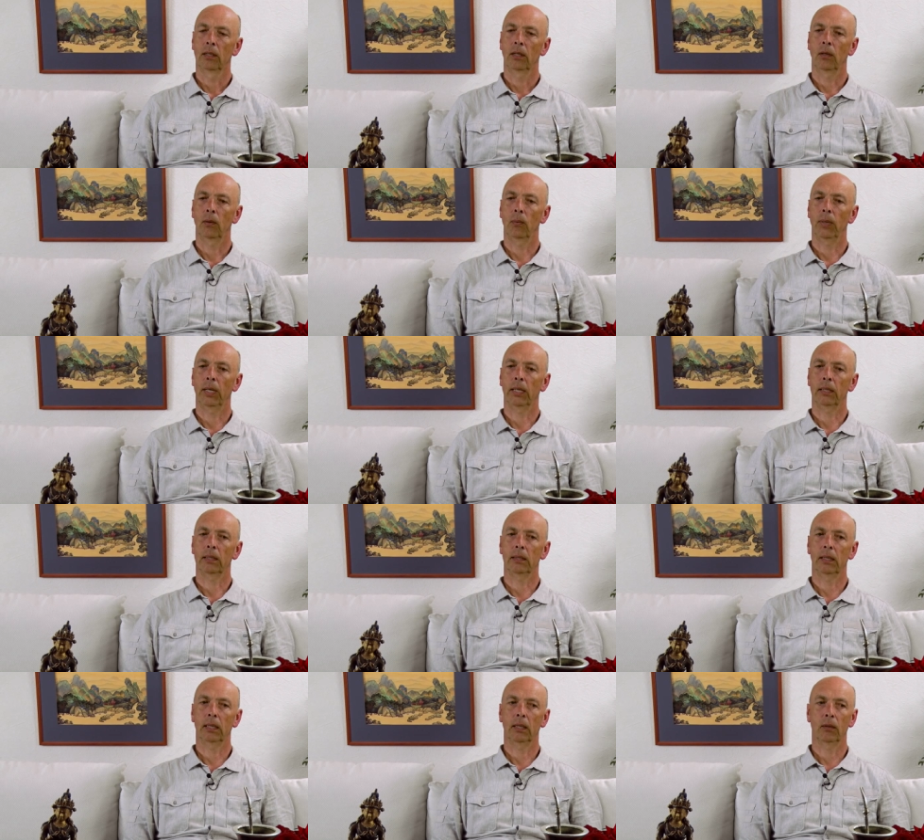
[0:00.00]

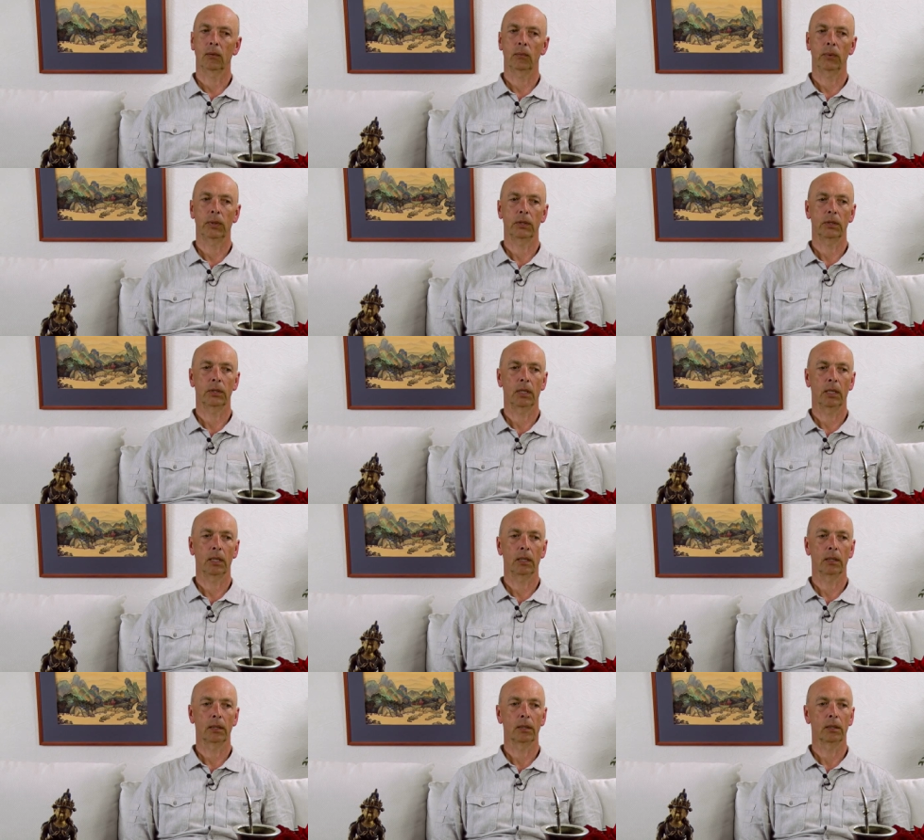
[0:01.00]
awakening, which
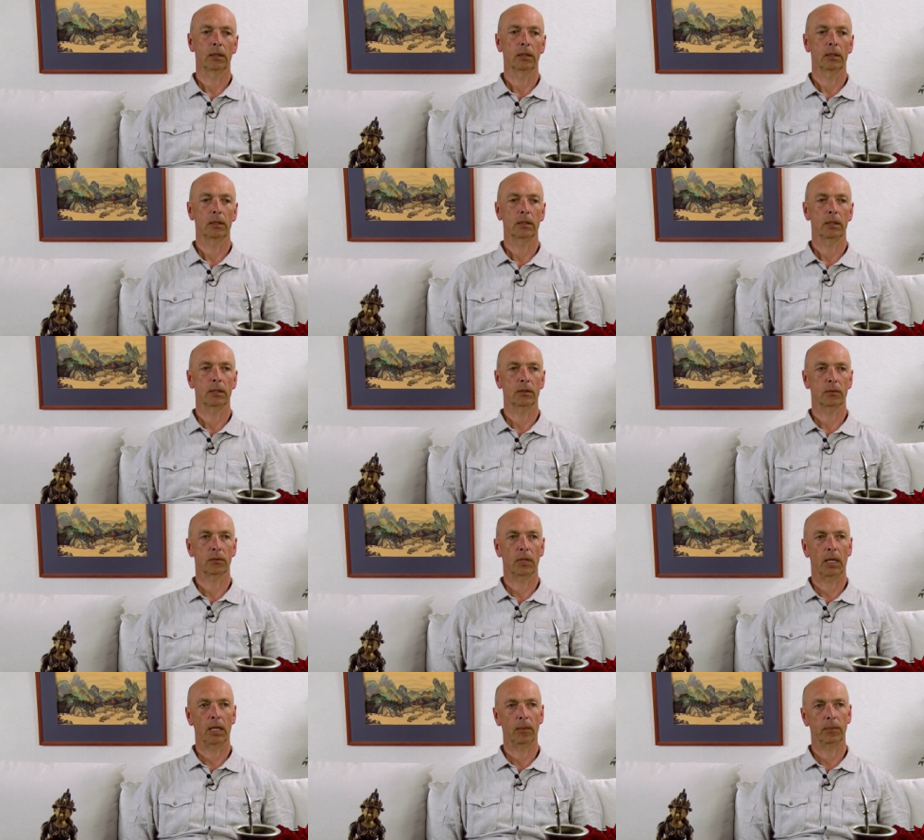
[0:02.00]
are
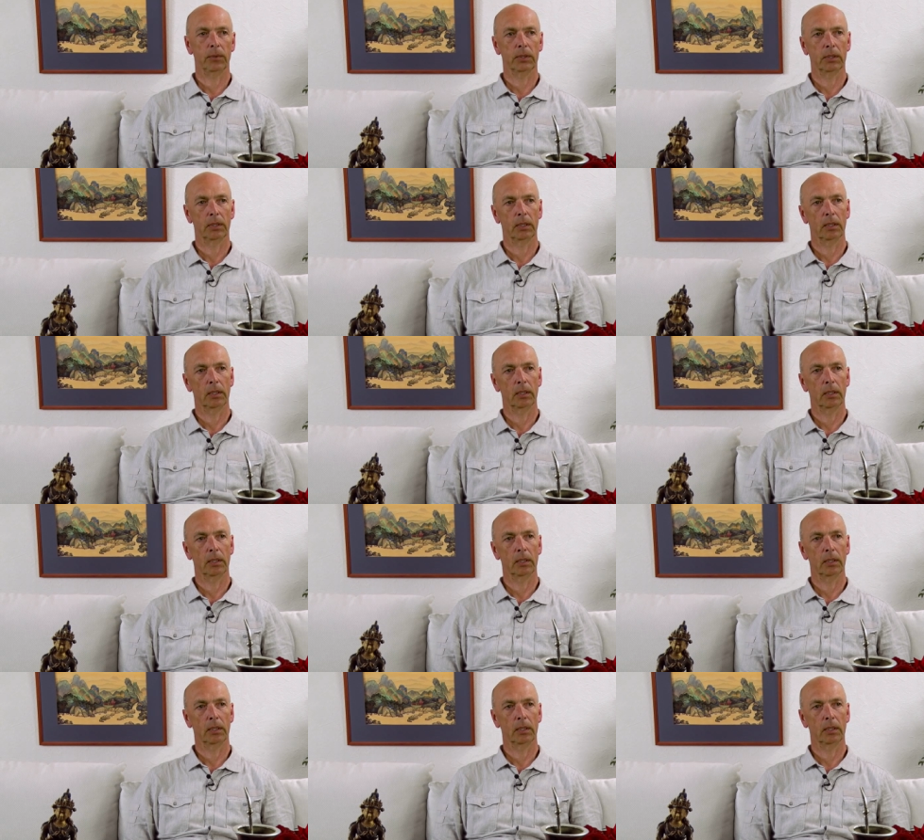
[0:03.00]
described